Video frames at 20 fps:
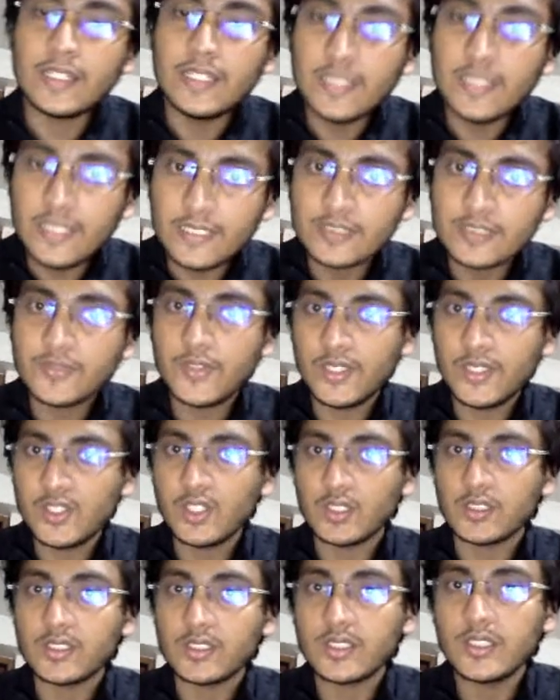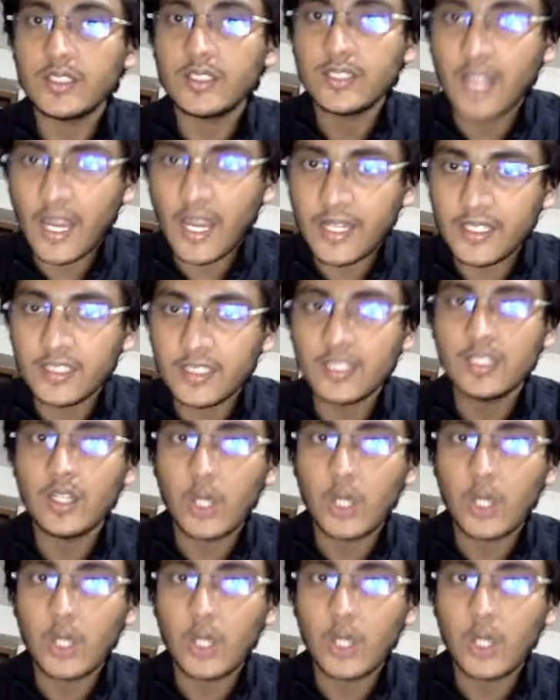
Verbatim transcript: these features title,